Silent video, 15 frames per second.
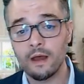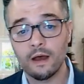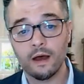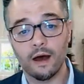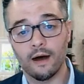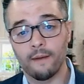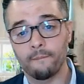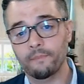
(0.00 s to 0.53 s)

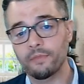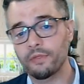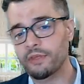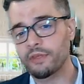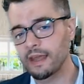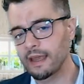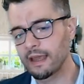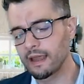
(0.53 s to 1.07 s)

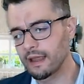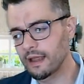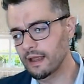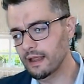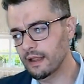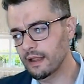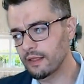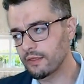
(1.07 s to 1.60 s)
The
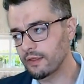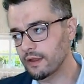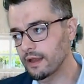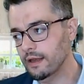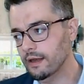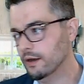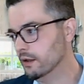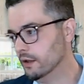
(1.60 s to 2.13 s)

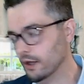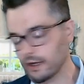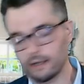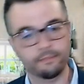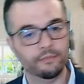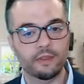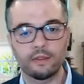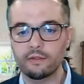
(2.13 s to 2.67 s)
look,
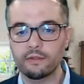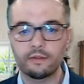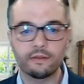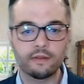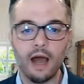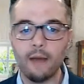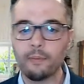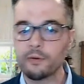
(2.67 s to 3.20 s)

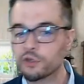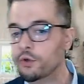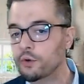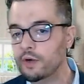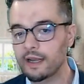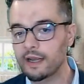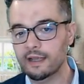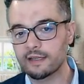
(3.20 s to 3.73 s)
the
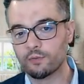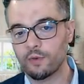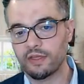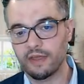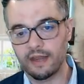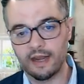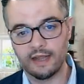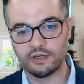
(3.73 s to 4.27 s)
opportunities
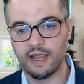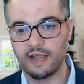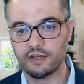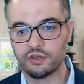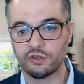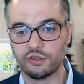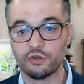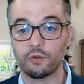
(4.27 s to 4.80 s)
within
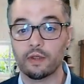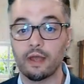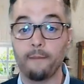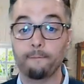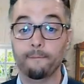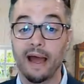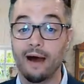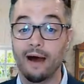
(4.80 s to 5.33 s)
education certainly
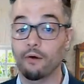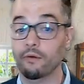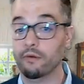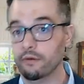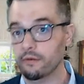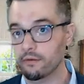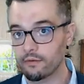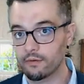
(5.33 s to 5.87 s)
abound
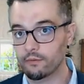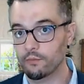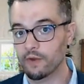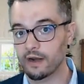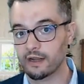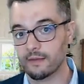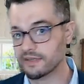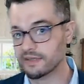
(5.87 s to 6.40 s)
when it
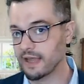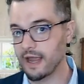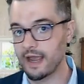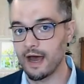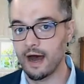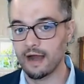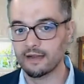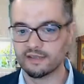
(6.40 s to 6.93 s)
comes to
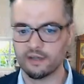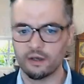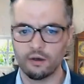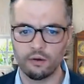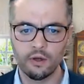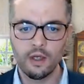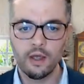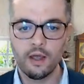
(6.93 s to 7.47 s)
AI. So
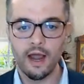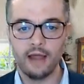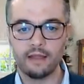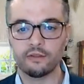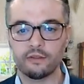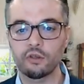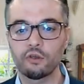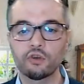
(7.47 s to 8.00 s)
I think
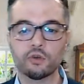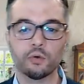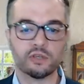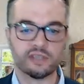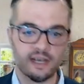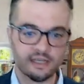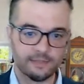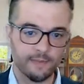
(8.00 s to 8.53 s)
the usual
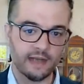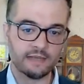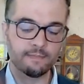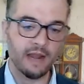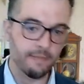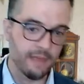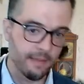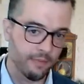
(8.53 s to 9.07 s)
suspects
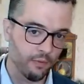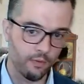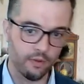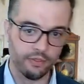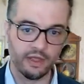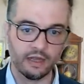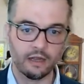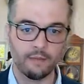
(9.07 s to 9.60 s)
many people will
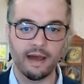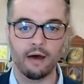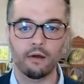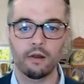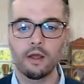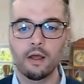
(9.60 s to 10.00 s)
think about.